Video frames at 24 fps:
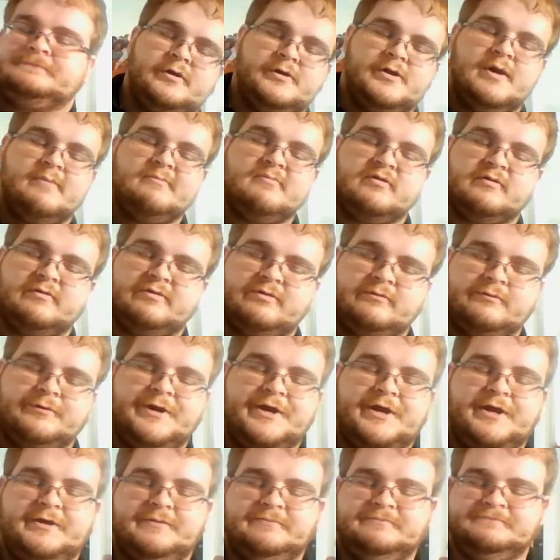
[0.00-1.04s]
number
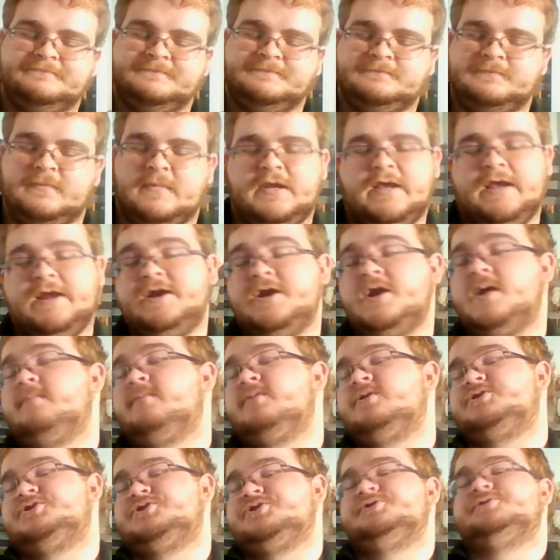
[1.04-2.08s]
3 and
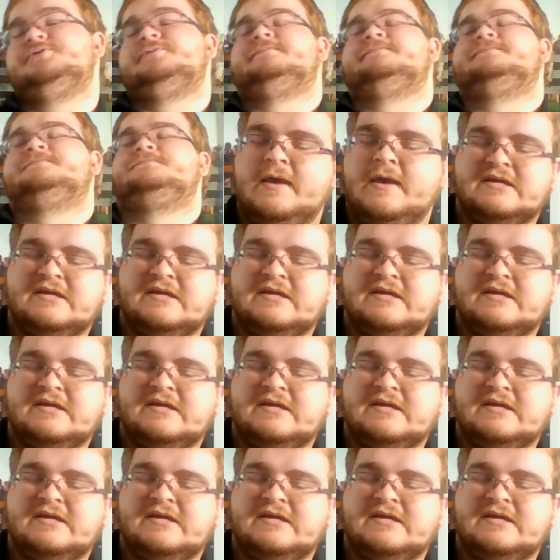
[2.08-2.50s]
number 2.